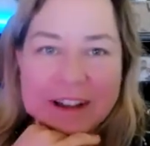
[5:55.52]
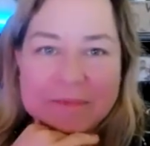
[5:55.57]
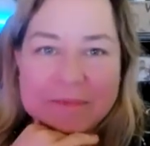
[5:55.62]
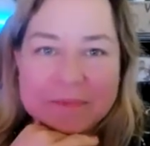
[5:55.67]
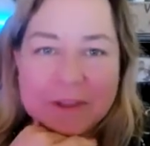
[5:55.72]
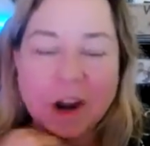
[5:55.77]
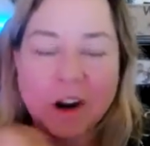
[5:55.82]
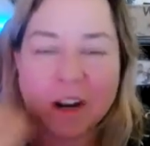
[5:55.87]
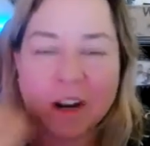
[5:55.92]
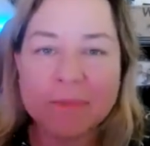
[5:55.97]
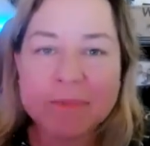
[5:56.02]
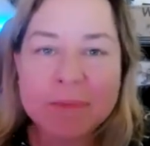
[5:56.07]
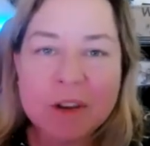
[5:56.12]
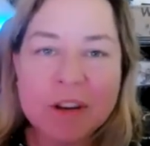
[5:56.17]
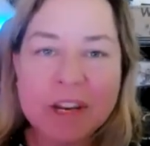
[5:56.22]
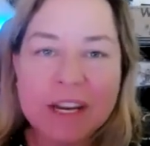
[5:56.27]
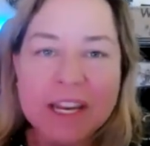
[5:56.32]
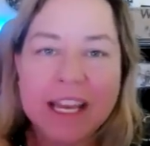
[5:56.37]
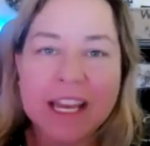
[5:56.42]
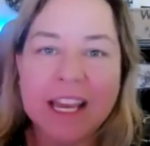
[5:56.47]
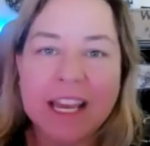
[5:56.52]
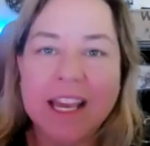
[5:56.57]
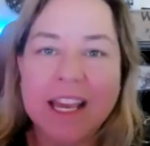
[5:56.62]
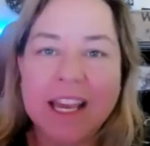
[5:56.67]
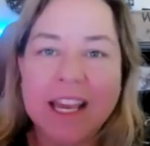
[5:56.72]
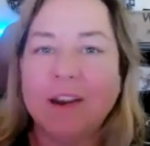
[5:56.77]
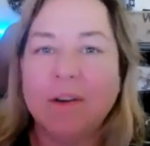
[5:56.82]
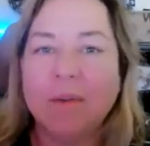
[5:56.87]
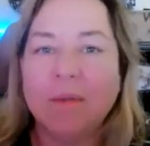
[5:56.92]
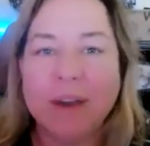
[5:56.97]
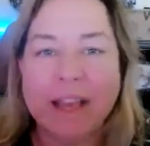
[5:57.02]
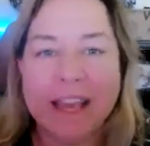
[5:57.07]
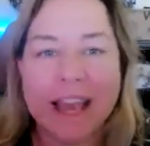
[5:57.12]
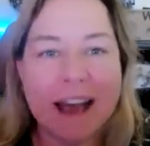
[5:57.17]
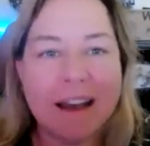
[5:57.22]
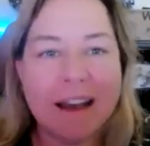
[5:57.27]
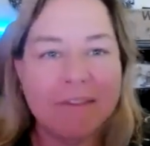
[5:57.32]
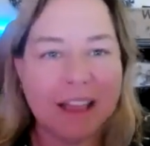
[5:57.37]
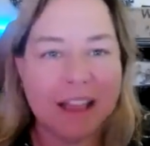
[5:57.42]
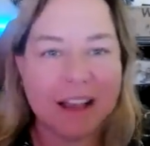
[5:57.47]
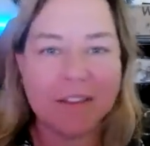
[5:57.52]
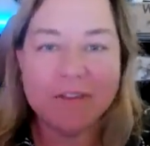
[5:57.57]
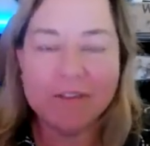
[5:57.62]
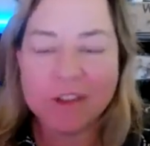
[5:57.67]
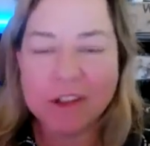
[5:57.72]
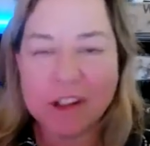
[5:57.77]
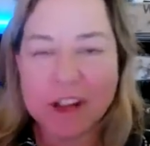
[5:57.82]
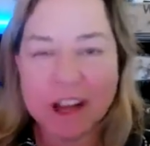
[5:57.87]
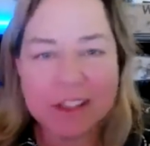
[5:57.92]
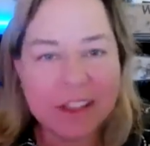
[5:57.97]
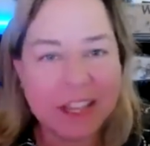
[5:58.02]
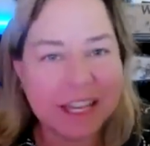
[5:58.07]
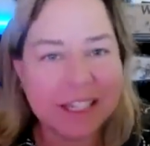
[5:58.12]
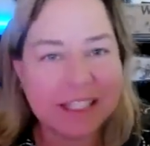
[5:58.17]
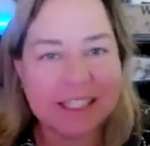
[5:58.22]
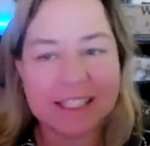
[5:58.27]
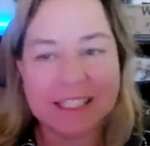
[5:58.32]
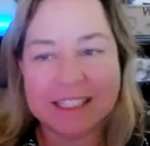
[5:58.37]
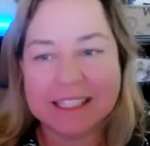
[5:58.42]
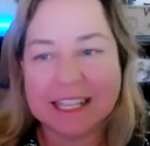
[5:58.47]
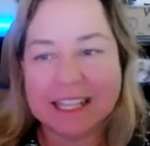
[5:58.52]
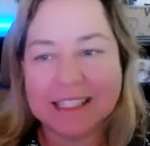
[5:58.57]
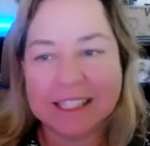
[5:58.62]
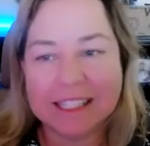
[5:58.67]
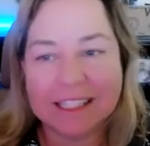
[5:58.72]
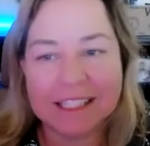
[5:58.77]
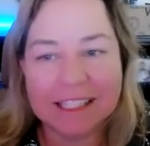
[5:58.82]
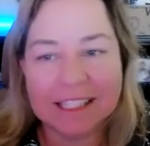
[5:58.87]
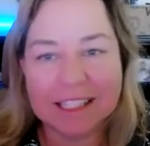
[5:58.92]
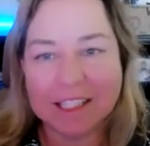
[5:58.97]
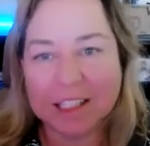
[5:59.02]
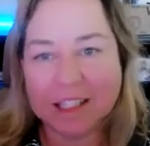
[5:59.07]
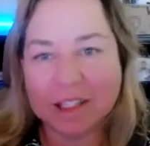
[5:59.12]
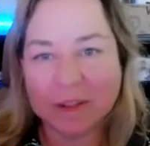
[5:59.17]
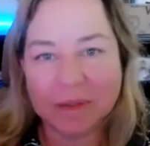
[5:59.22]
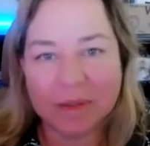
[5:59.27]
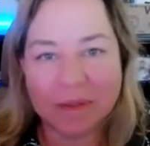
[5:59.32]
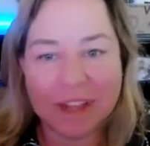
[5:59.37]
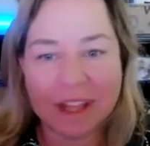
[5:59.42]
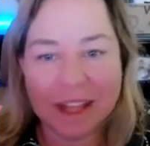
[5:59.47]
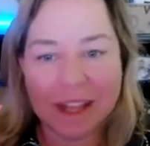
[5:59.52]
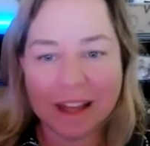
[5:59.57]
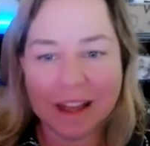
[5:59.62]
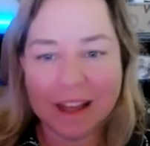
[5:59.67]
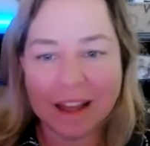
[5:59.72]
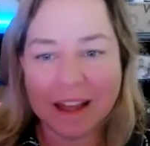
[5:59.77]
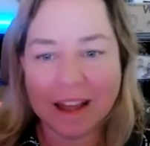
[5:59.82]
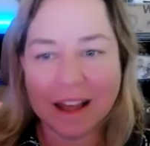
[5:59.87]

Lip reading: our community. We have like a full online success institute that